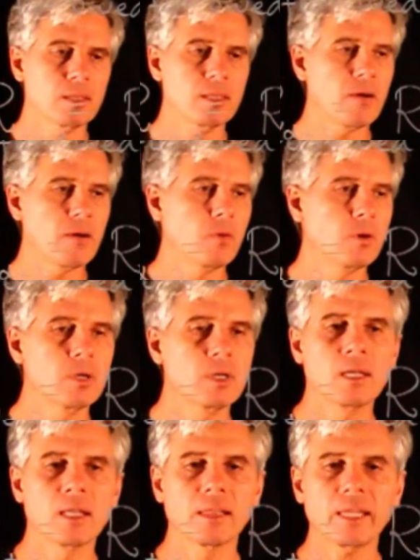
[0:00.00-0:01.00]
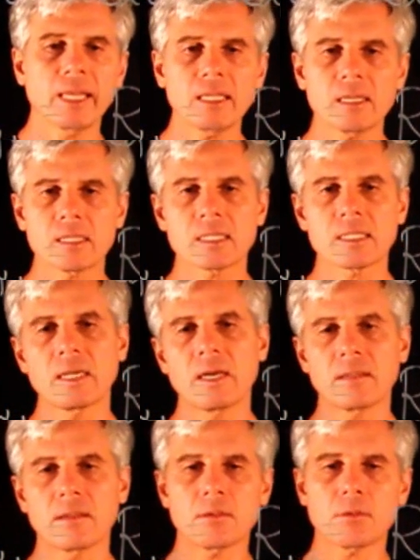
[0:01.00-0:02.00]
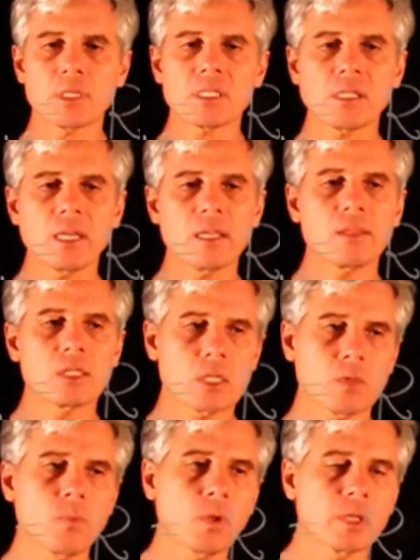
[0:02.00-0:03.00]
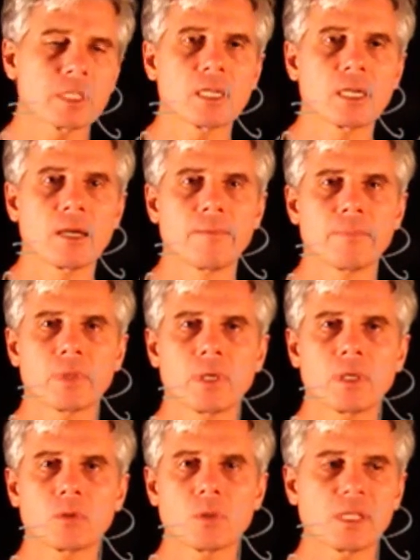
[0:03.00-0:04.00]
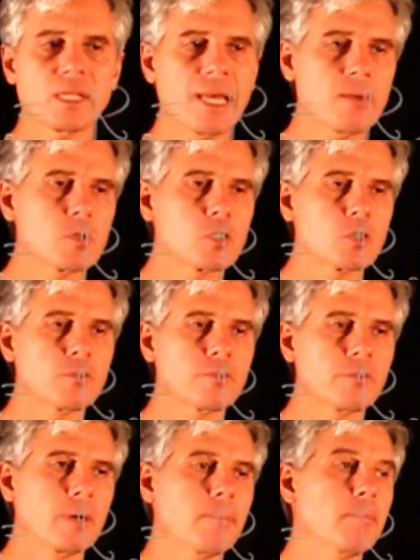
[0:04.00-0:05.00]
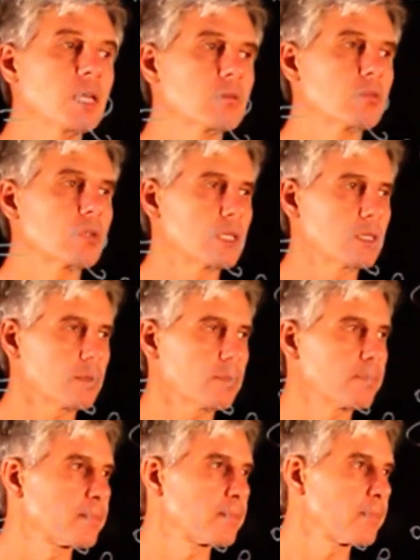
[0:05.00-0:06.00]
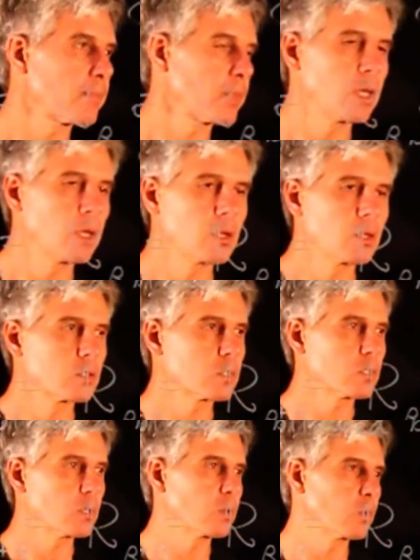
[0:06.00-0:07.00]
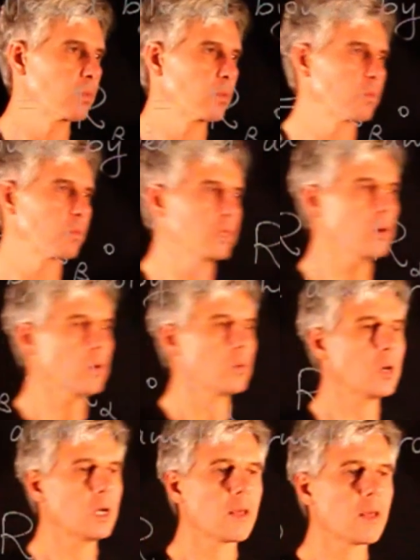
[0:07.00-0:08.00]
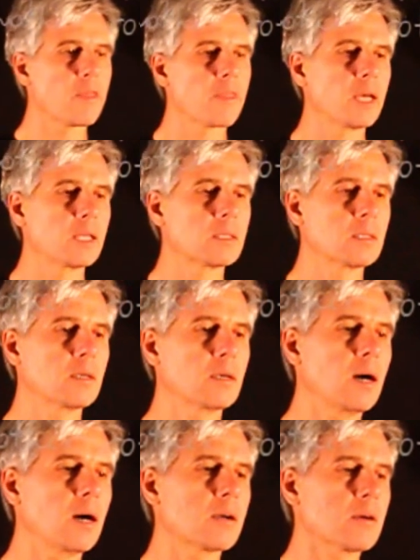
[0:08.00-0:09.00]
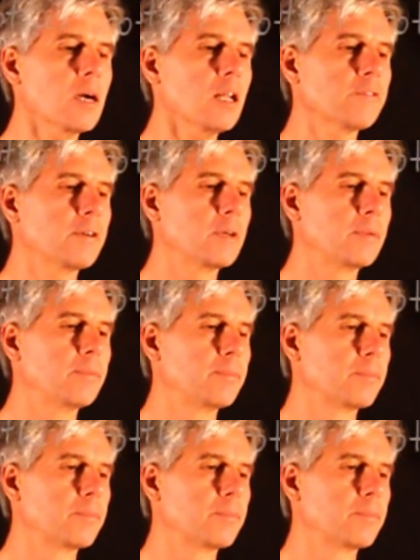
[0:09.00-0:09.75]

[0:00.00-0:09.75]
Now, let us translate this equality into the language of matrices. So we know that R alpha